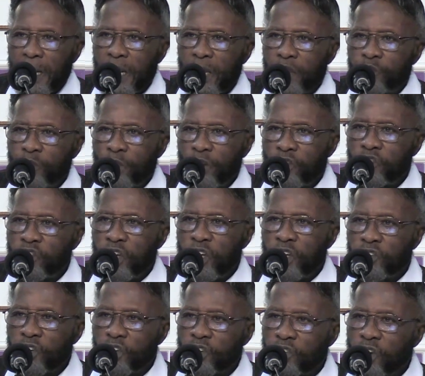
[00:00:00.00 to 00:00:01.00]
is when
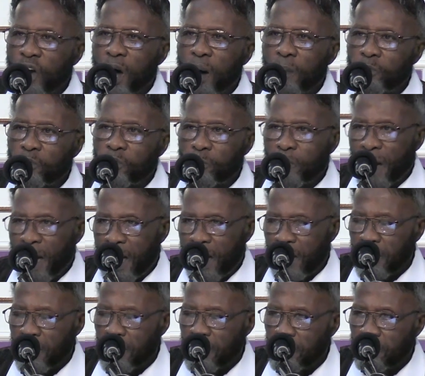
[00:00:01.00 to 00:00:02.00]
Jesus comes
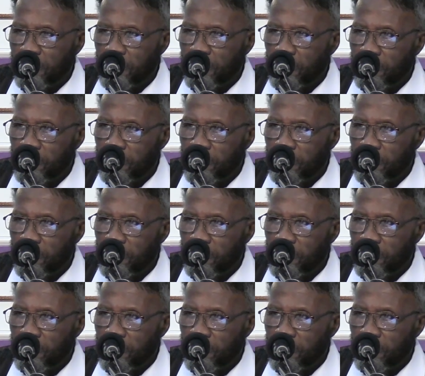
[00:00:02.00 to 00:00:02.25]
back.